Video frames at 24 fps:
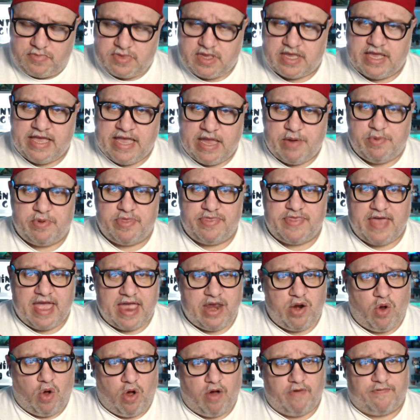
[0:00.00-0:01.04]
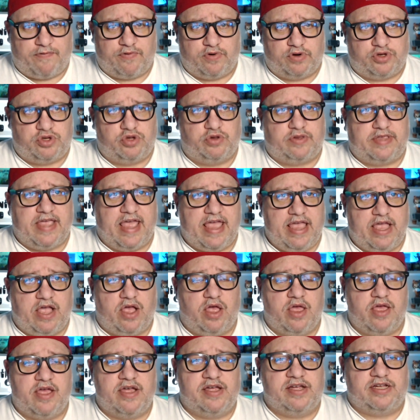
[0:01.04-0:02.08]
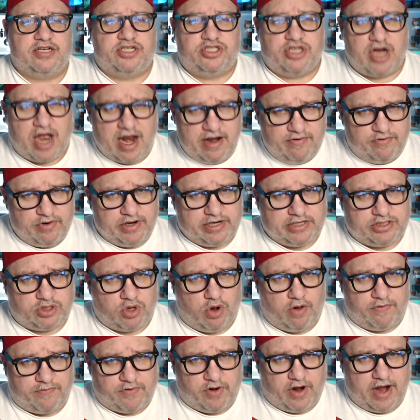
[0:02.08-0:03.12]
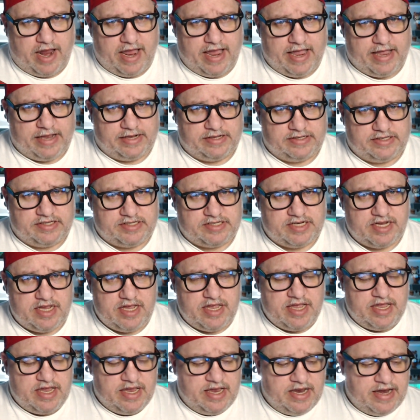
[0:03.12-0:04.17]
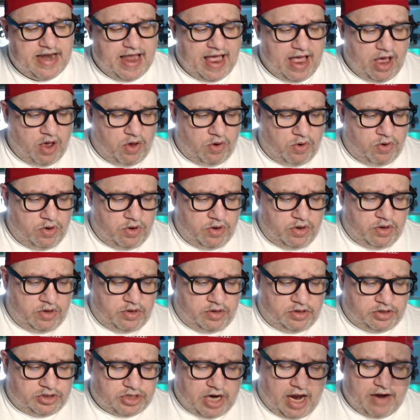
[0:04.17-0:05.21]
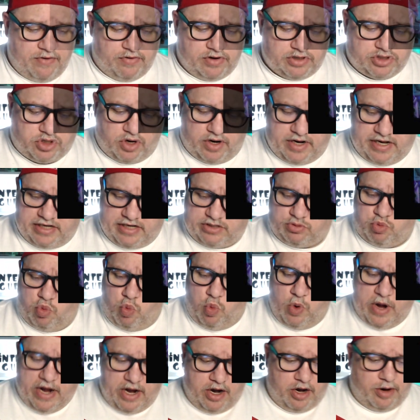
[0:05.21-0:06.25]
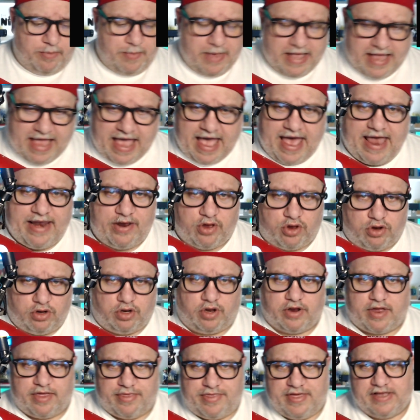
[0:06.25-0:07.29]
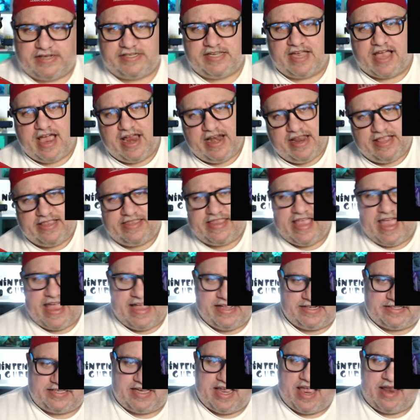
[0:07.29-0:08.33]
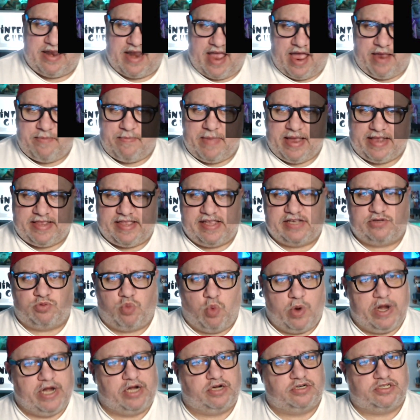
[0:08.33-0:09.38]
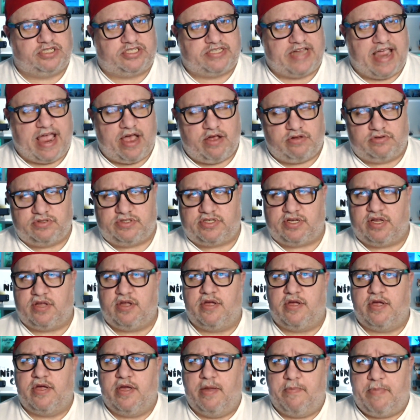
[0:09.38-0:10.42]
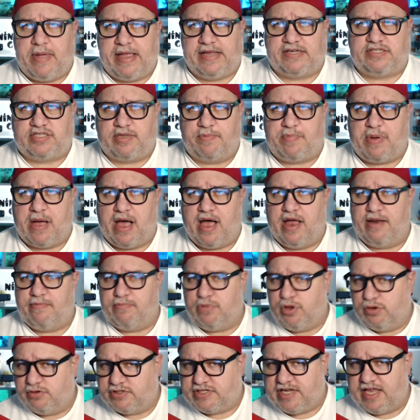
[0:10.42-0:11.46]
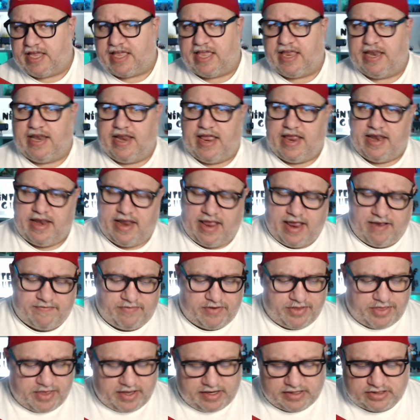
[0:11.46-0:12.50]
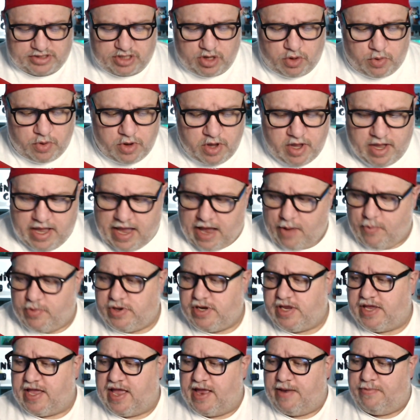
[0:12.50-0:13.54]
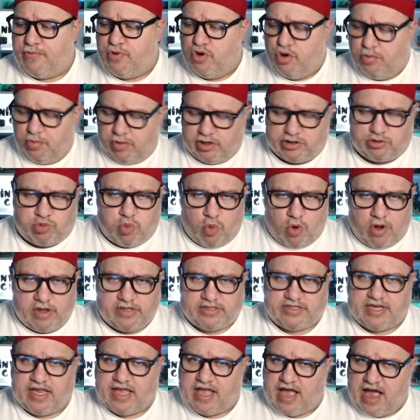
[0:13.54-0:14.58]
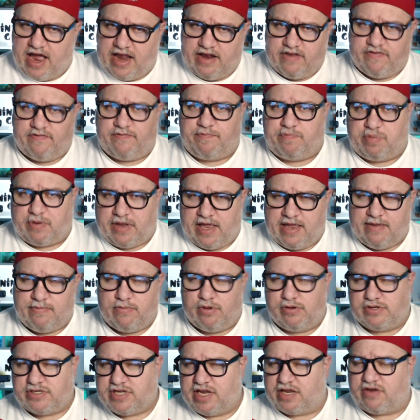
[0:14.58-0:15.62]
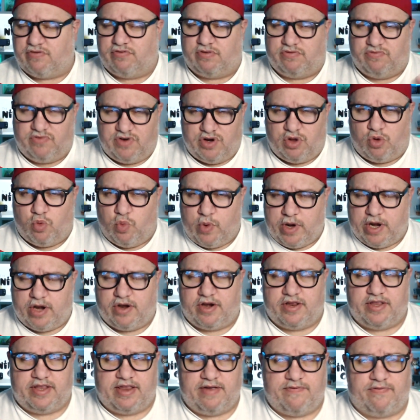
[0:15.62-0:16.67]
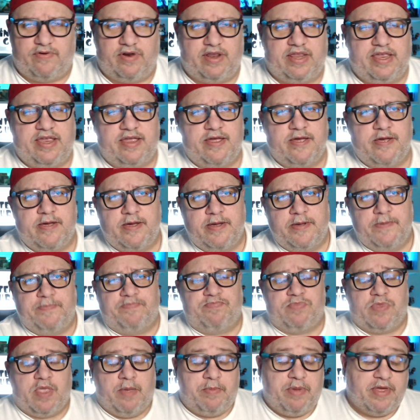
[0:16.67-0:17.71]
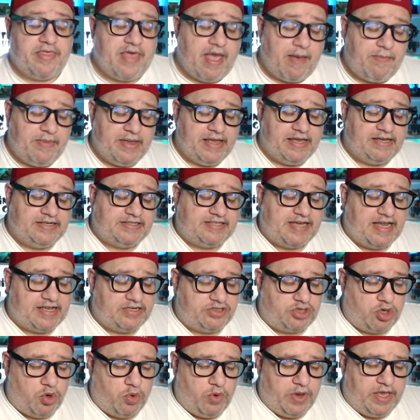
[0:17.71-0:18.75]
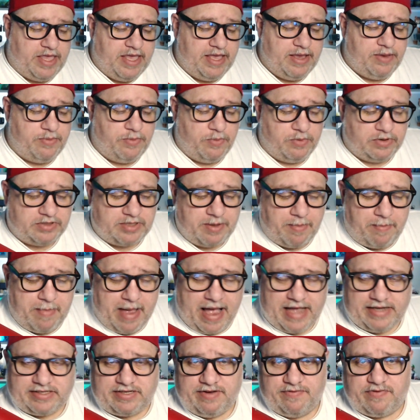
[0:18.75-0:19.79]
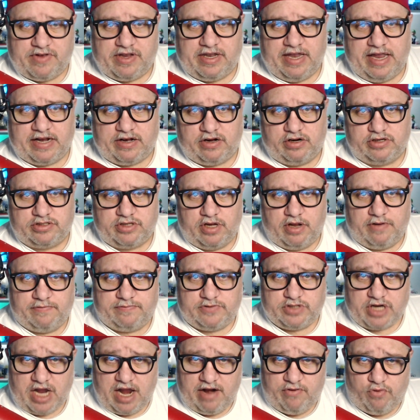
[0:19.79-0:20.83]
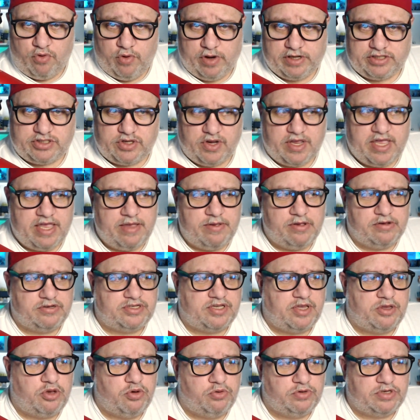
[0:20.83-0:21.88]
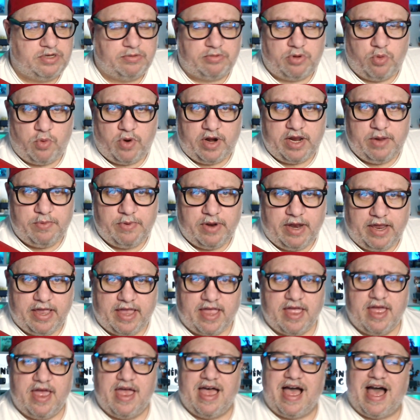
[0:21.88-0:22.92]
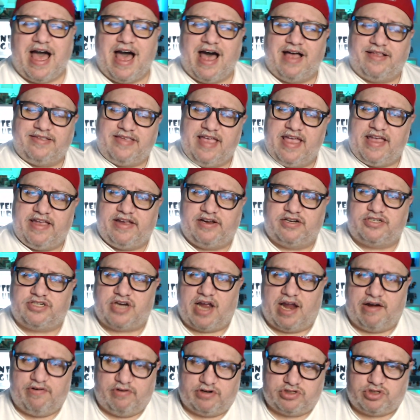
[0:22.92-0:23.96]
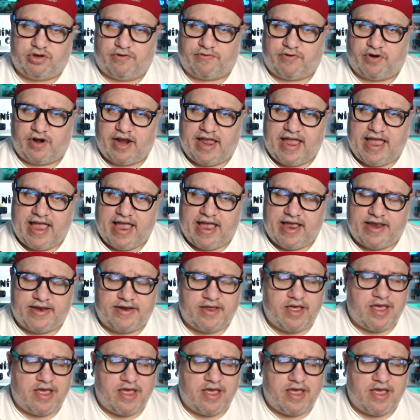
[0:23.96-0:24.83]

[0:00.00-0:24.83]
he would then offer to take gyroids off your hands. Now, gyroids are these weird mechanical looking things that kind of dance and make these weird sounds based upon music and everything. So, and when you get numerous ones, they kind of play music real weird and differently. But that being said, so he was a massive collector of gyroids. So he used to do something where he would like, I'll take your gyroids off your hand.